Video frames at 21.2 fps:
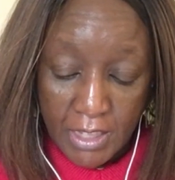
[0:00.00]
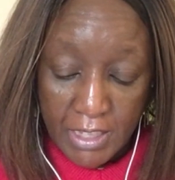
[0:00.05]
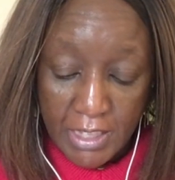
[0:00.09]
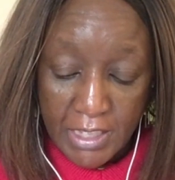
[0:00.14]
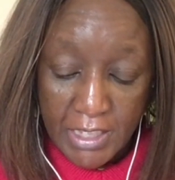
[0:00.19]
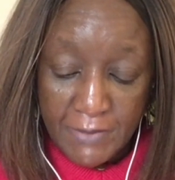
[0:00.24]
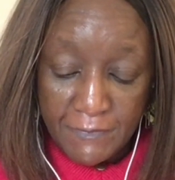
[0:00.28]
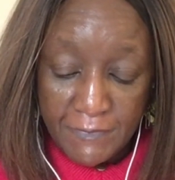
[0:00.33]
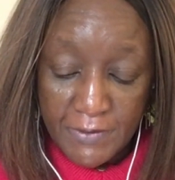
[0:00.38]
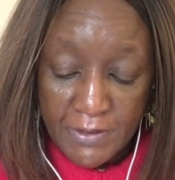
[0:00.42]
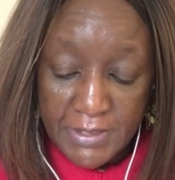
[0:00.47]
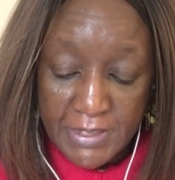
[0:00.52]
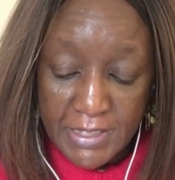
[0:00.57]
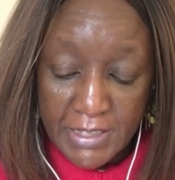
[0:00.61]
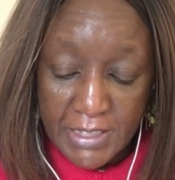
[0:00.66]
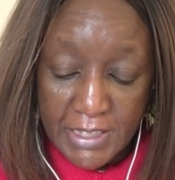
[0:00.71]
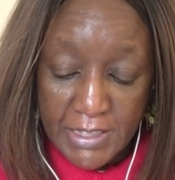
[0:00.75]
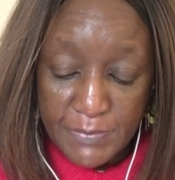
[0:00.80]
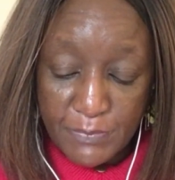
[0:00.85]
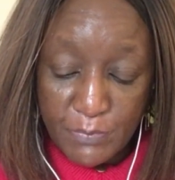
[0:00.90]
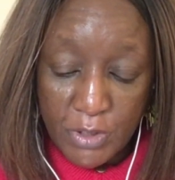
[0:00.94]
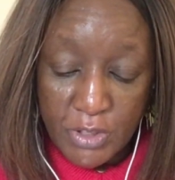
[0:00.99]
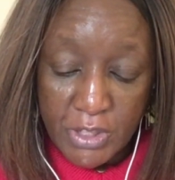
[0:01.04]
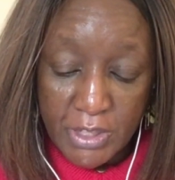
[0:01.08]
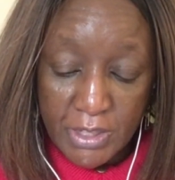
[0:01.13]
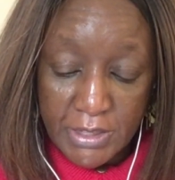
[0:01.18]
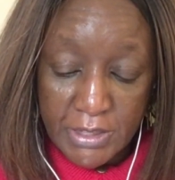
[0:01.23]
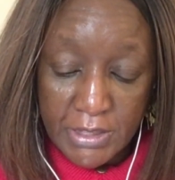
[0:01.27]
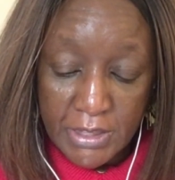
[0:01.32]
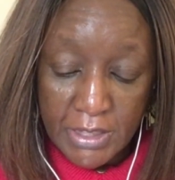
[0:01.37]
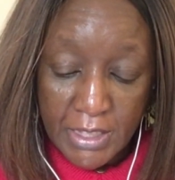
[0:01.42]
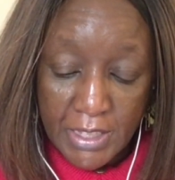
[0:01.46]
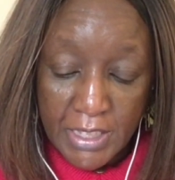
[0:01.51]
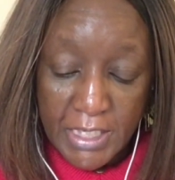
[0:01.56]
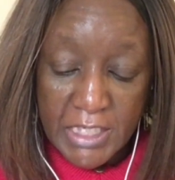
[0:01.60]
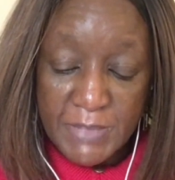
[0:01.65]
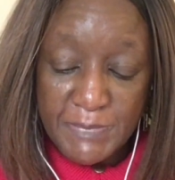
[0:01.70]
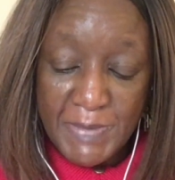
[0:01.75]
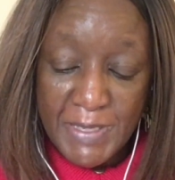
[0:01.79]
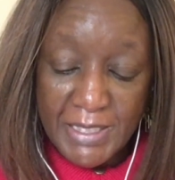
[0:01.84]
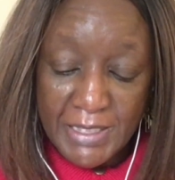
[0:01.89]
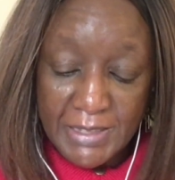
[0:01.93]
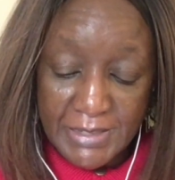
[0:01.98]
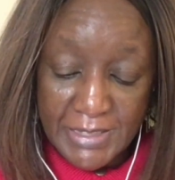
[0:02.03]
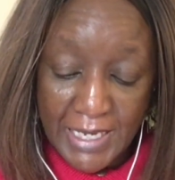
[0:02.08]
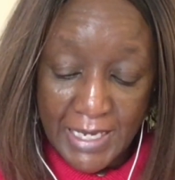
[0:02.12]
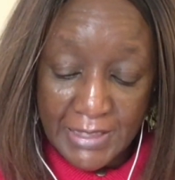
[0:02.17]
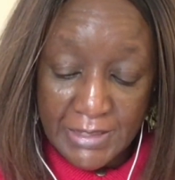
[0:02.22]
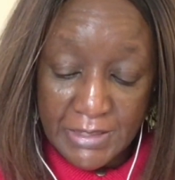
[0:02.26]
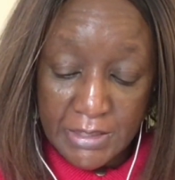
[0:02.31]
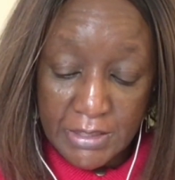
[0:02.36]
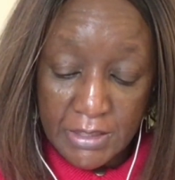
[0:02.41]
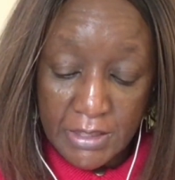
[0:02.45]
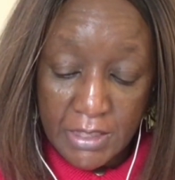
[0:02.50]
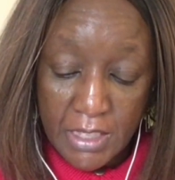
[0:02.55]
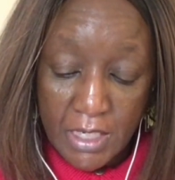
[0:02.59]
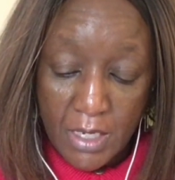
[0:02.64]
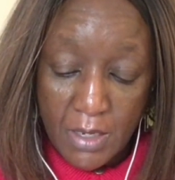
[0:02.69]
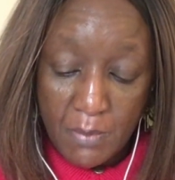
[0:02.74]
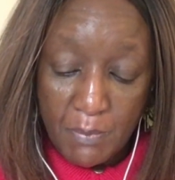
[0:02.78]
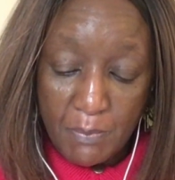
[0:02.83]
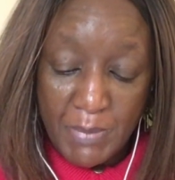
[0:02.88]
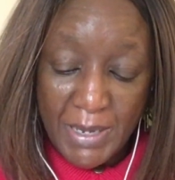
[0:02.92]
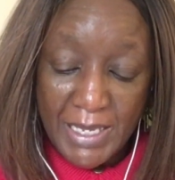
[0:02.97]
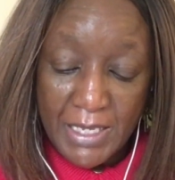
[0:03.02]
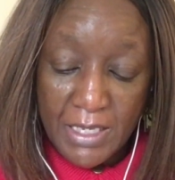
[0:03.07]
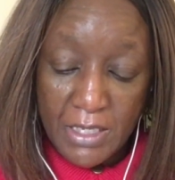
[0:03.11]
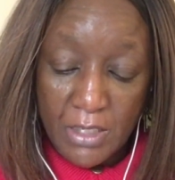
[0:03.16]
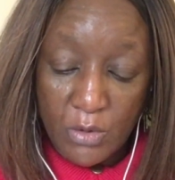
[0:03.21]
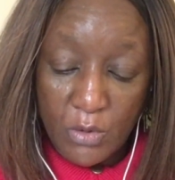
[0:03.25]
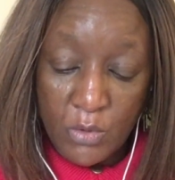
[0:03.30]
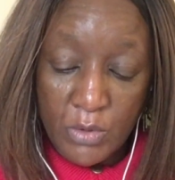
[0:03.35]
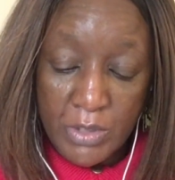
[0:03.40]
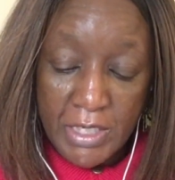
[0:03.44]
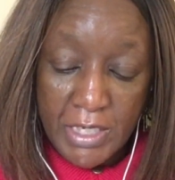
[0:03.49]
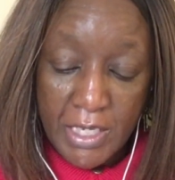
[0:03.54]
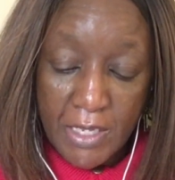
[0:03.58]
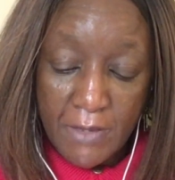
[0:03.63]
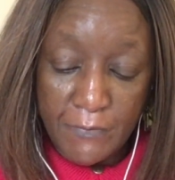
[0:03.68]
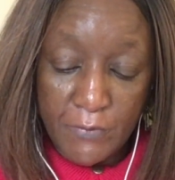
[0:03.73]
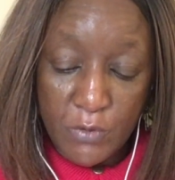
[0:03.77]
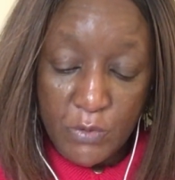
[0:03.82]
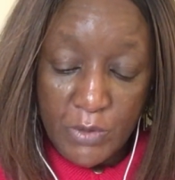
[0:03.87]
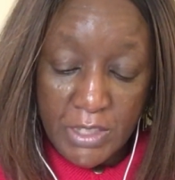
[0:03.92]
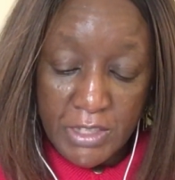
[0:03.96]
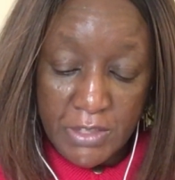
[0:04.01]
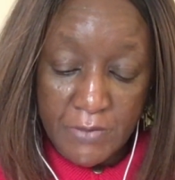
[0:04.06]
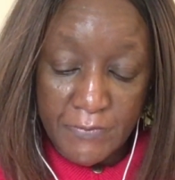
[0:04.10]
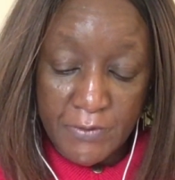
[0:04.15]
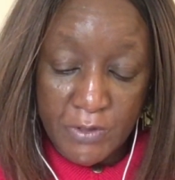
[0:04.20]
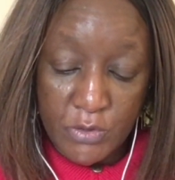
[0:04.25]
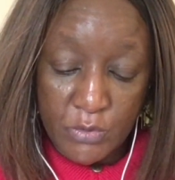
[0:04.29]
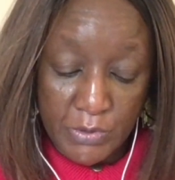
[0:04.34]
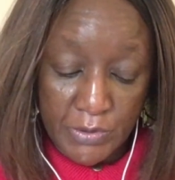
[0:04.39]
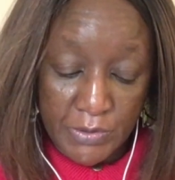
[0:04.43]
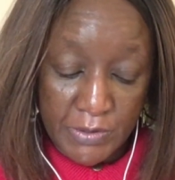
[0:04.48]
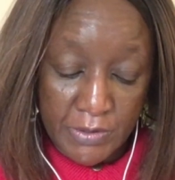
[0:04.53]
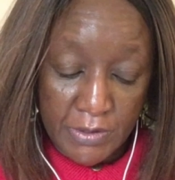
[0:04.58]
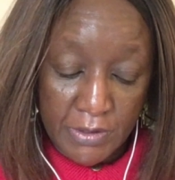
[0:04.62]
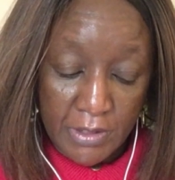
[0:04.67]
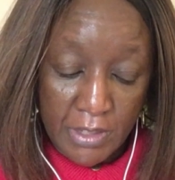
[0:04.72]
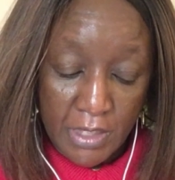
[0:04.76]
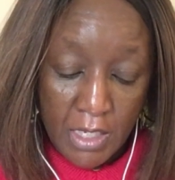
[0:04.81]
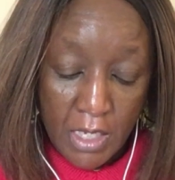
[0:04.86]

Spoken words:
he feels that his project is being attacked by only a few individuals.